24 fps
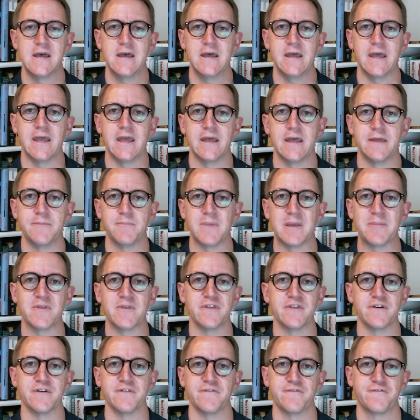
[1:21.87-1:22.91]
And maybe
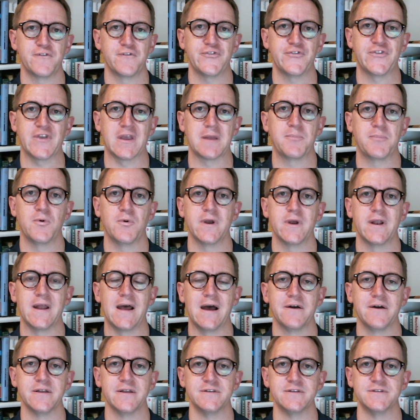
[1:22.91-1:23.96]
the first thing I point
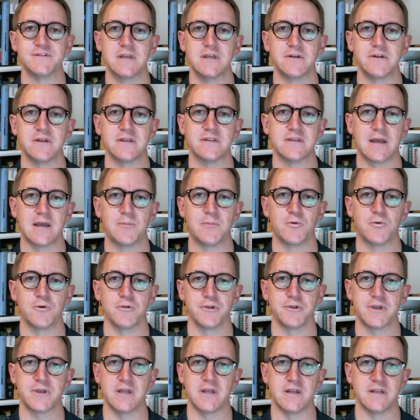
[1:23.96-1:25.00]
out is anytime we're
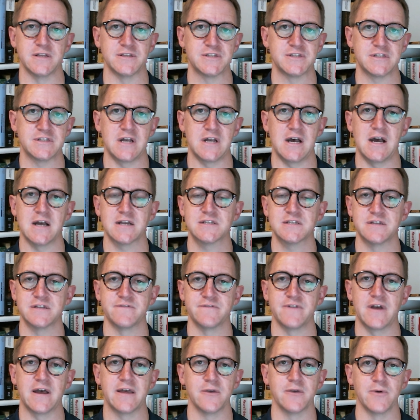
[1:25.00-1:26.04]
looking at stocks
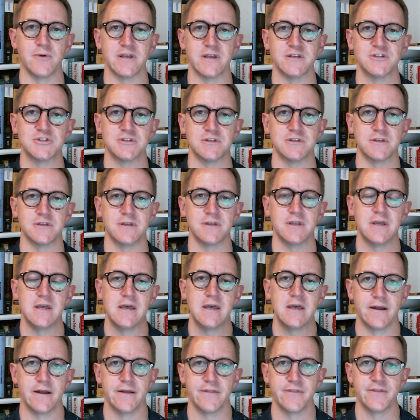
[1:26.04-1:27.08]
and valuation,
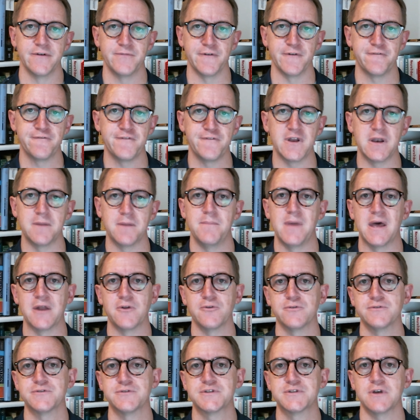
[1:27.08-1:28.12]
the
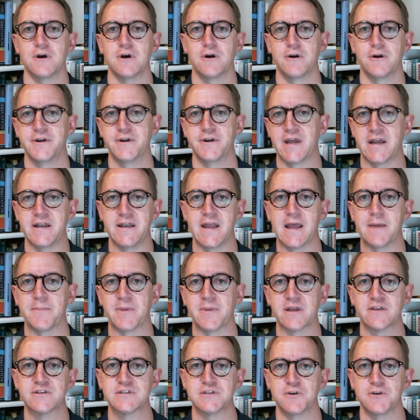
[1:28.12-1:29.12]
fundamentals are dynamic.